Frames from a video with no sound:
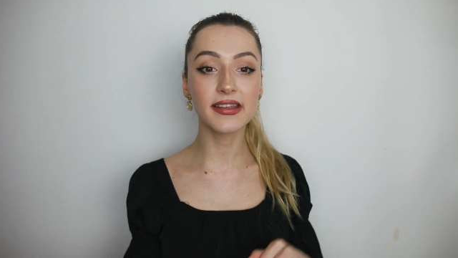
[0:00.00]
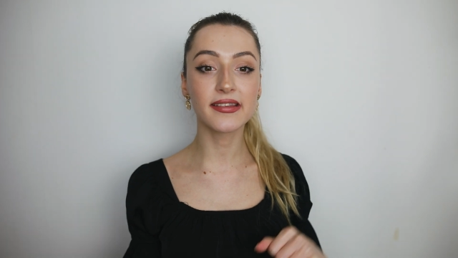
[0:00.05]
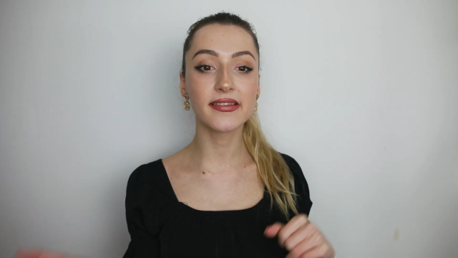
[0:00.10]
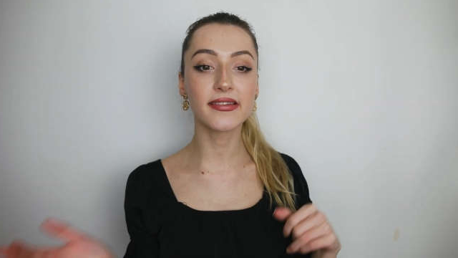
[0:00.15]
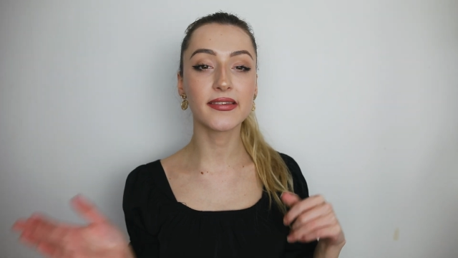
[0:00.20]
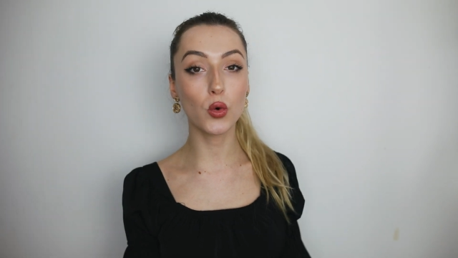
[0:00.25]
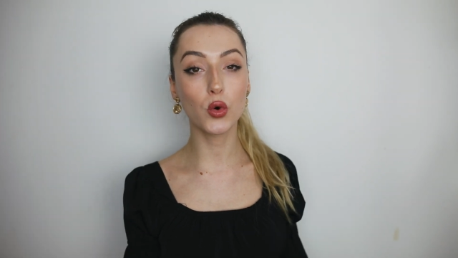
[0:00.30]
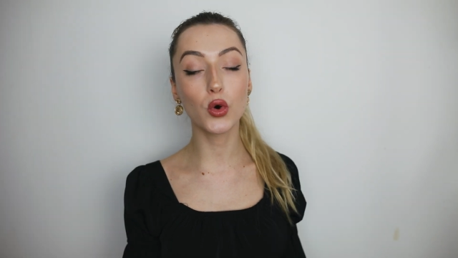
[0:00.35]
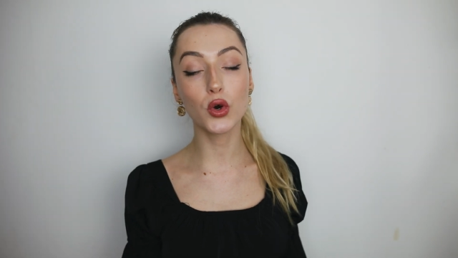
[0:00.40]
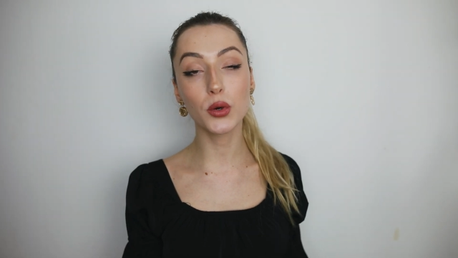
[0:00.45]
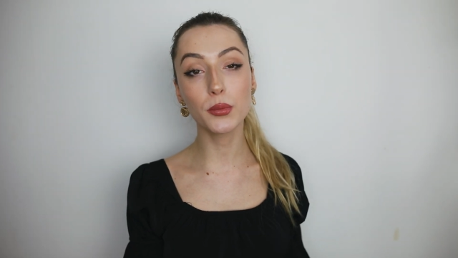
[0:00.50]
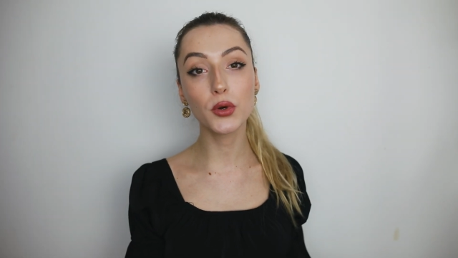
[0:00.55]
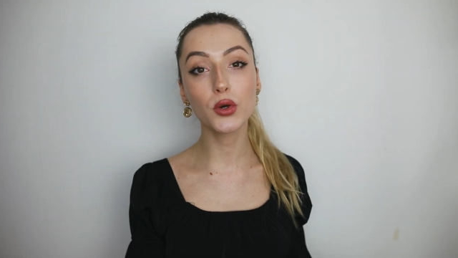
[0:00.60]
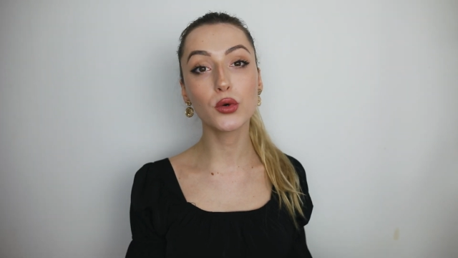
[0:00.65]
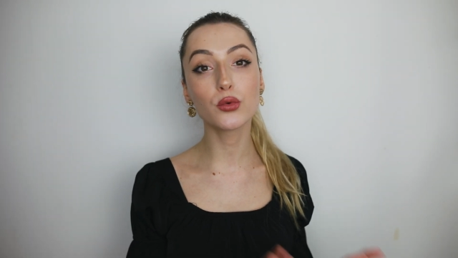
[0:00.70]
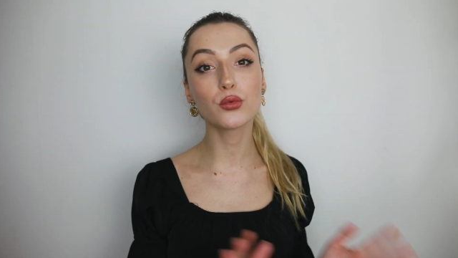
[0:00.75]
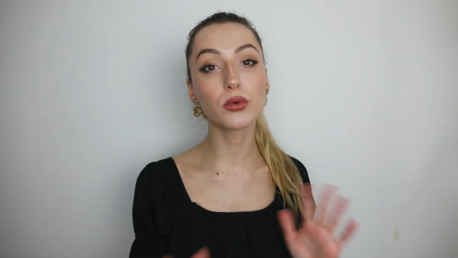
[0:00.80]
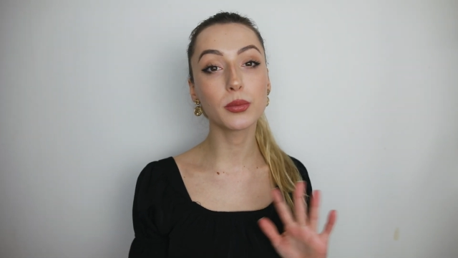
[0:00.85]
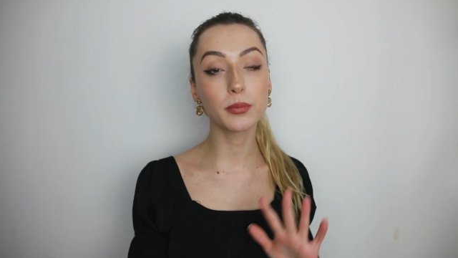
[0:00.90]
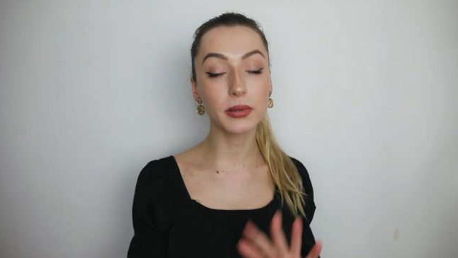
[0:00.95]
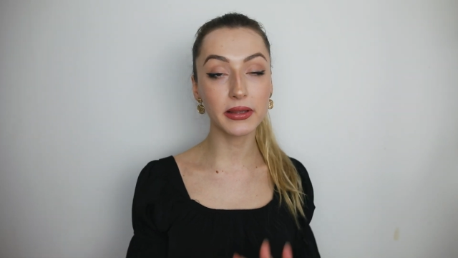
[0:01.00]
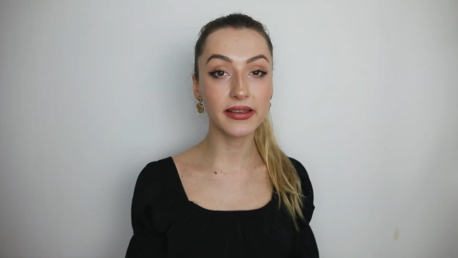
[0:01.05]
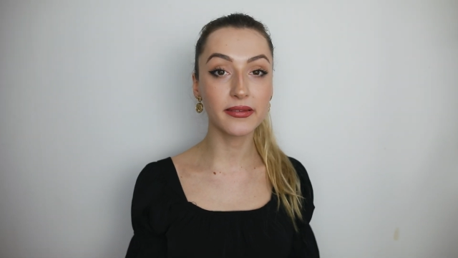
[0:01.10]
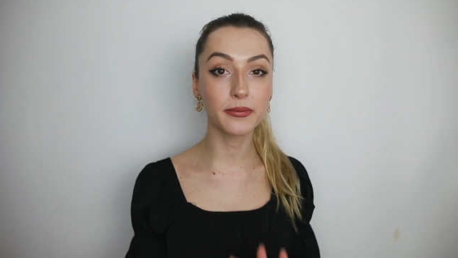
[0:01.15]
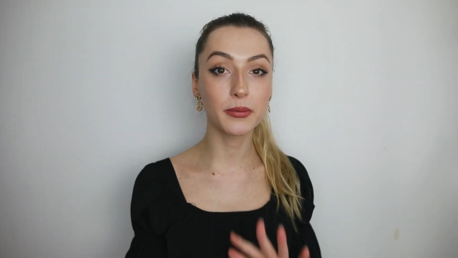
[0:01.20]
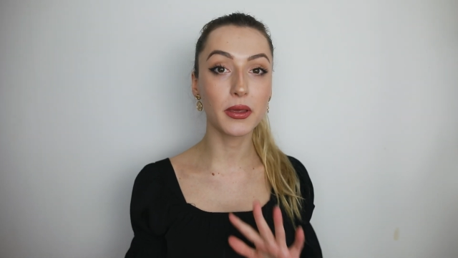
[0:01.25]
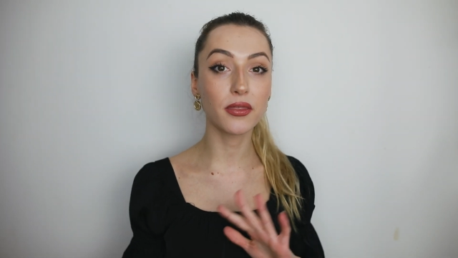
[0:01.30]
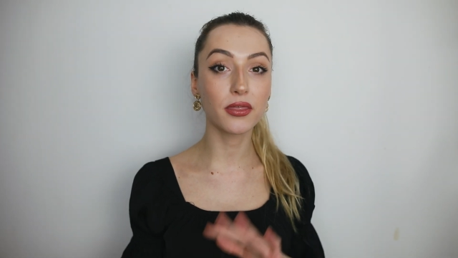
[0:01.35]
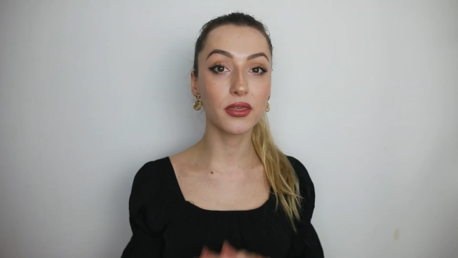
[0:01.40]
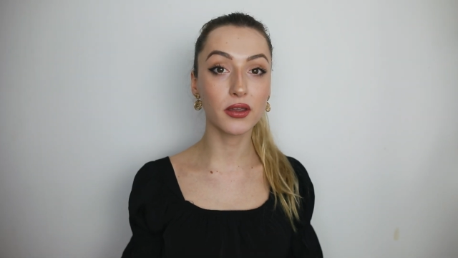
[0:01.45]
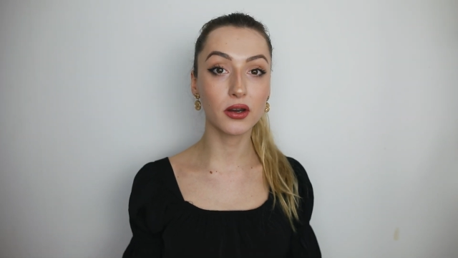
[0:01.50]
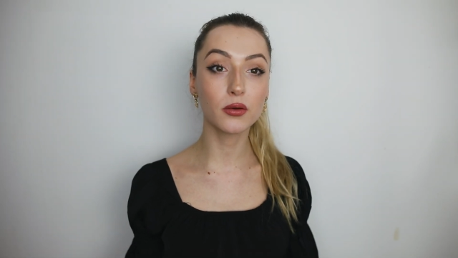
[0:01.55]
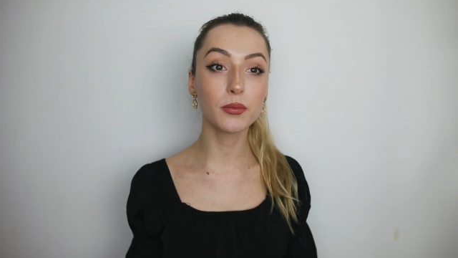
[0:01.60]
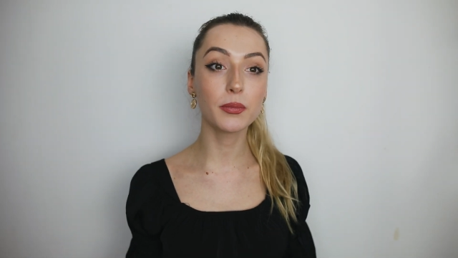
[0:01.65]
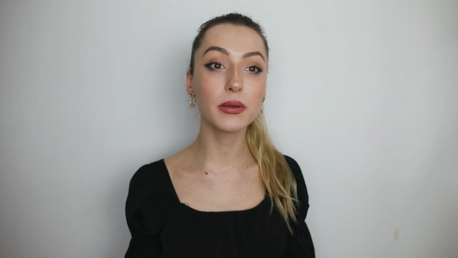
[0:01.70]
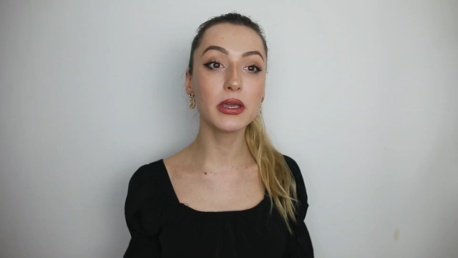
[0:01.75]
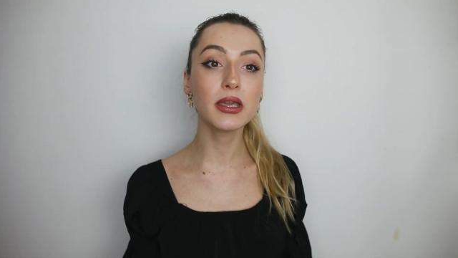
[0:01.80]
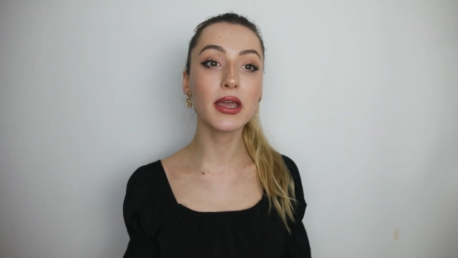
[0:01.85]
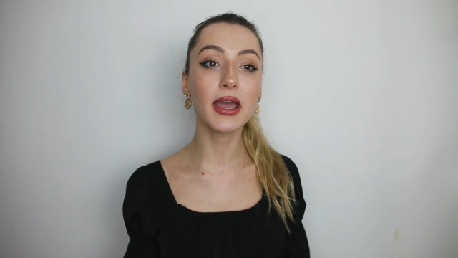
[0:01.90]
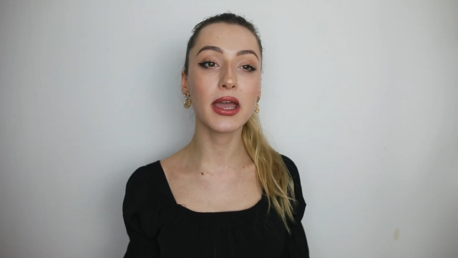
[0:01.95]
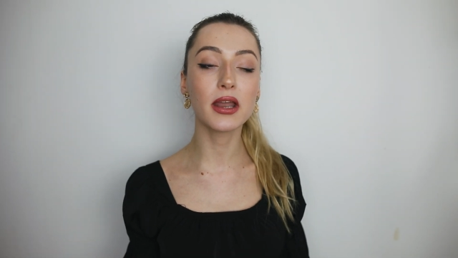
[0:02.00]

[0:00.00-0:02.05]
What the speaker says: it's hormone replacement therapy.